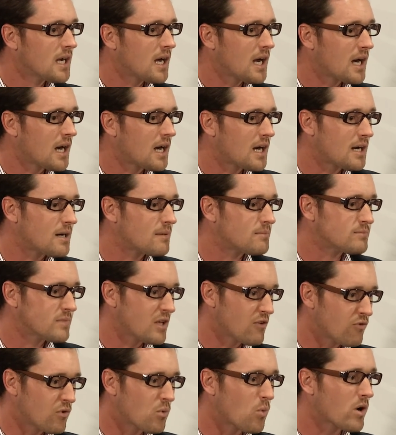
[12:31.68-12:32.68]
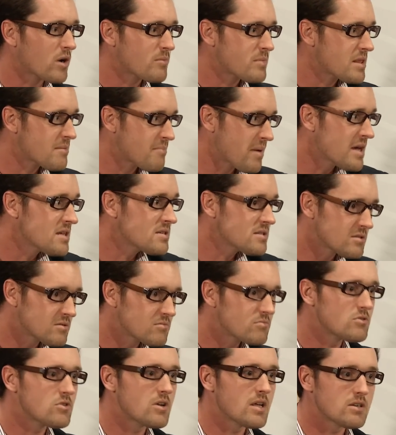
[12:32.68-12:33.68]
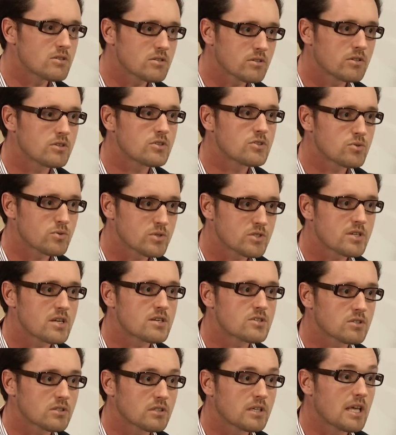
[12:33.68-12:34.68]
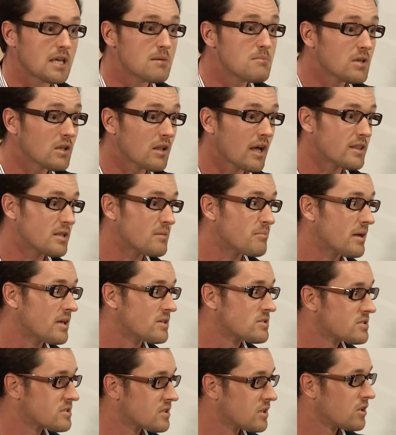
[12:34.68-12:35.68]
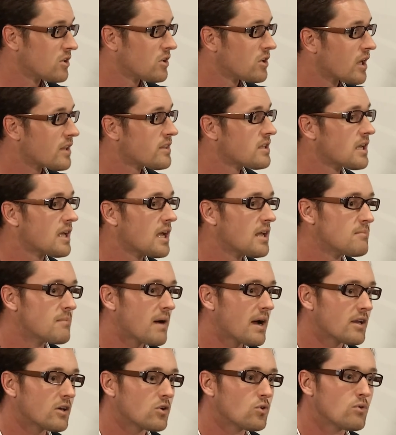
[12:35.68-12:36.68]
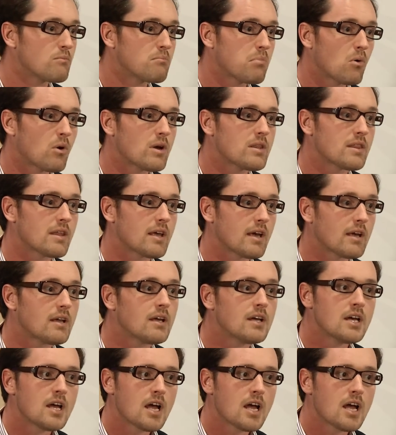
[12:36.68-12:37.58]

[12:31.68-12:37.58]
Um, if you want to be the best, you need to, to essentially emulate the best. So I think Ed made a good point there.